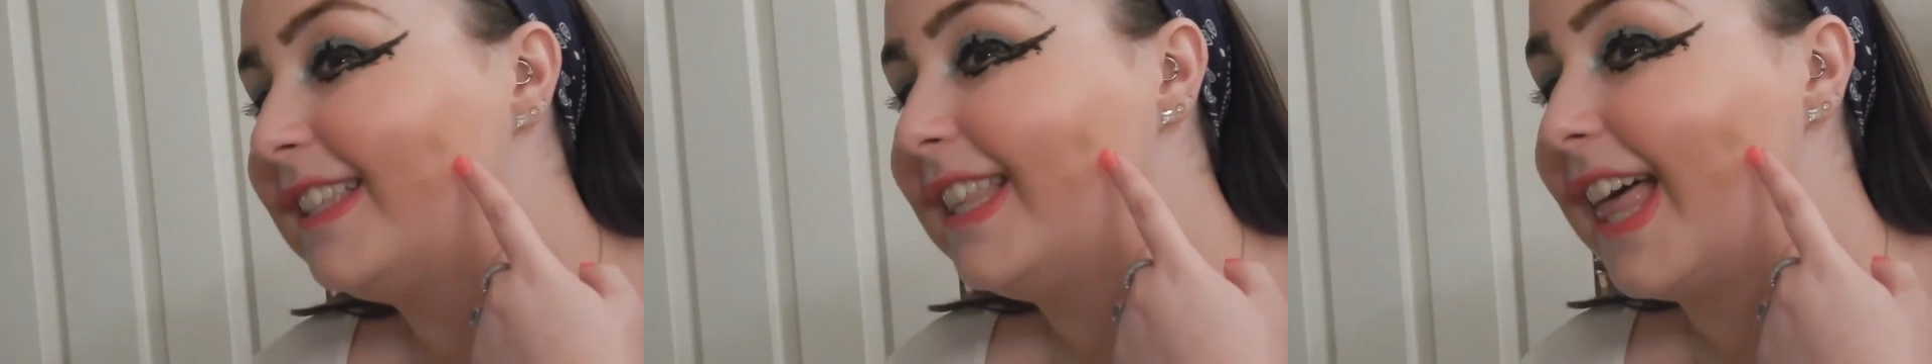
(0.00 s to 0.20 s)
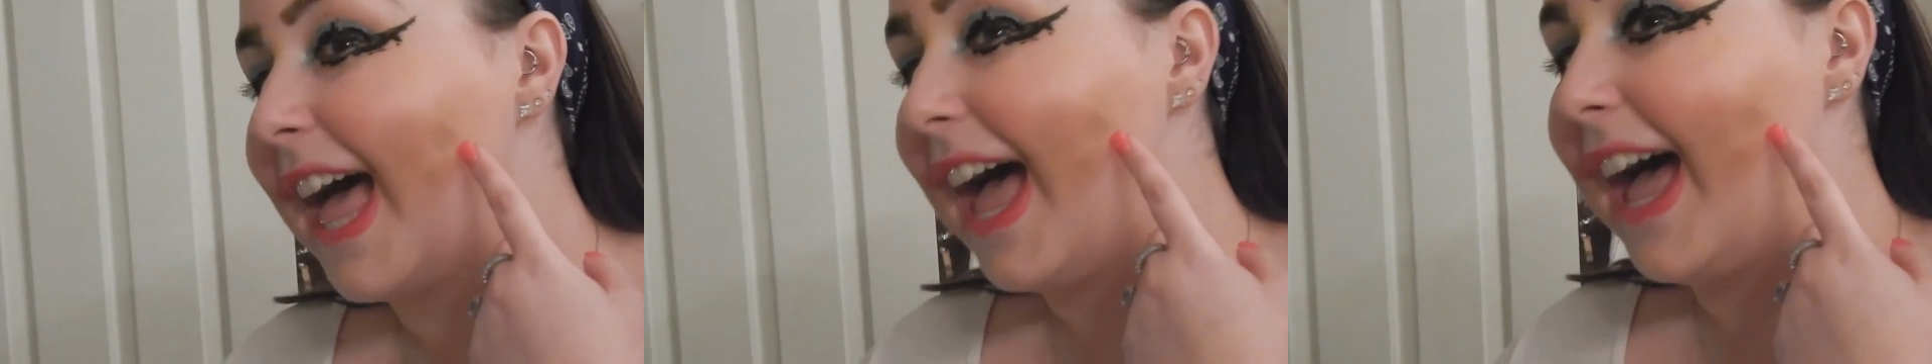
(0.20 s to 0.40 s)
the
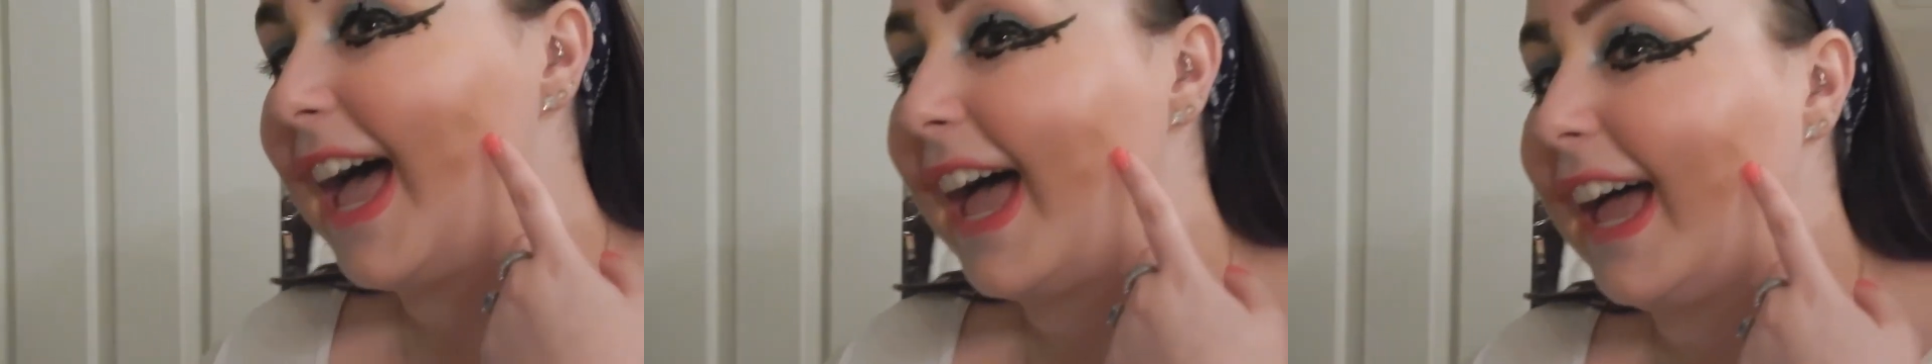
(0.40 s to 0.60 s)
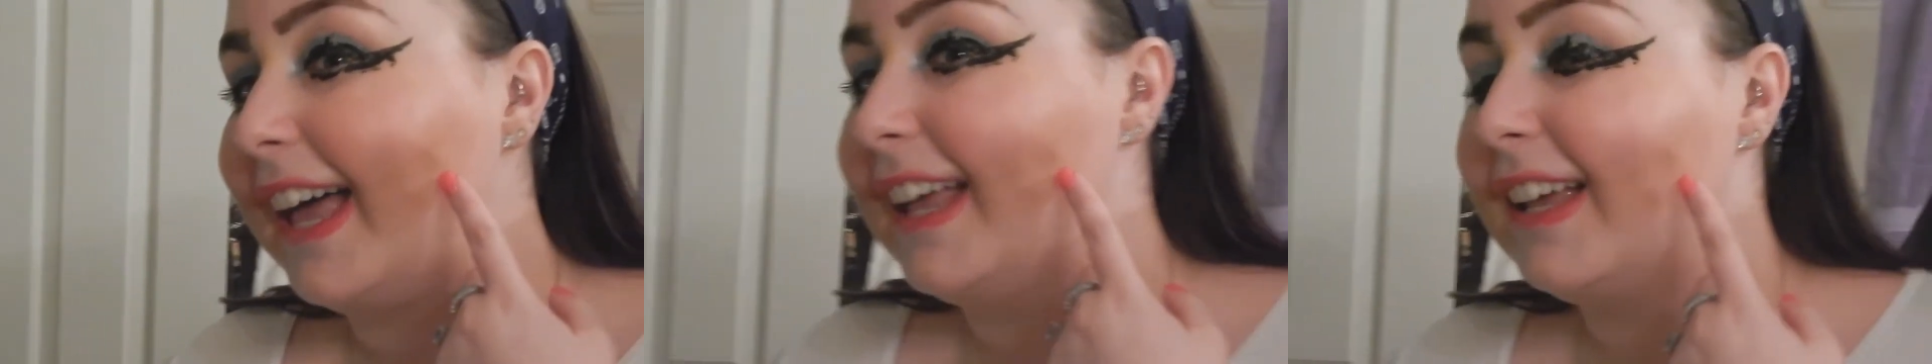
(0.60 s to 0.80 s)
f
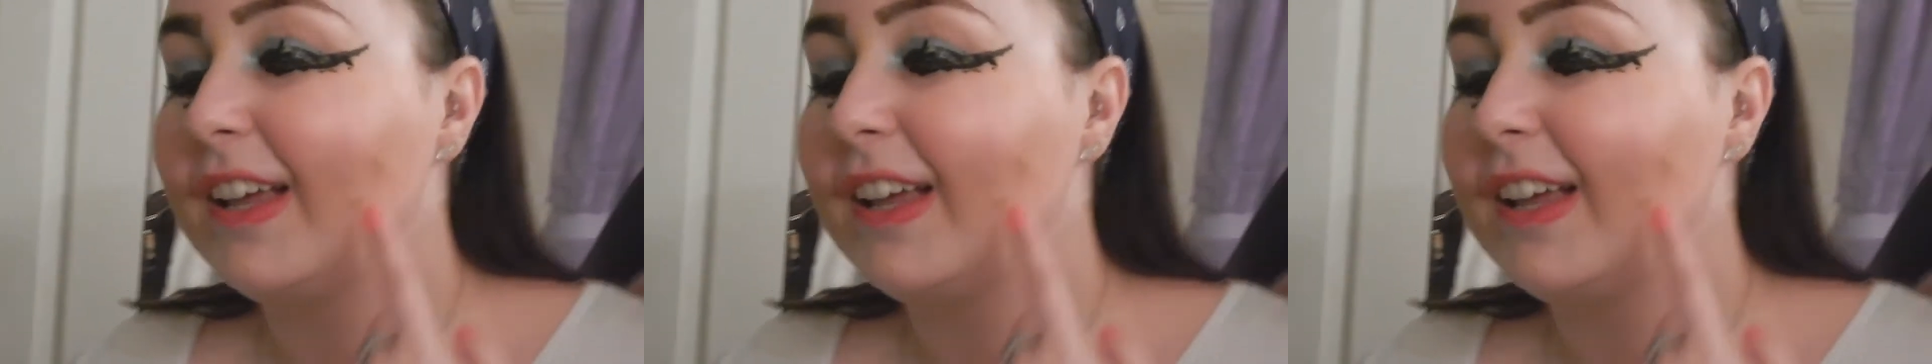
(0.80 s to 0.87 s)
is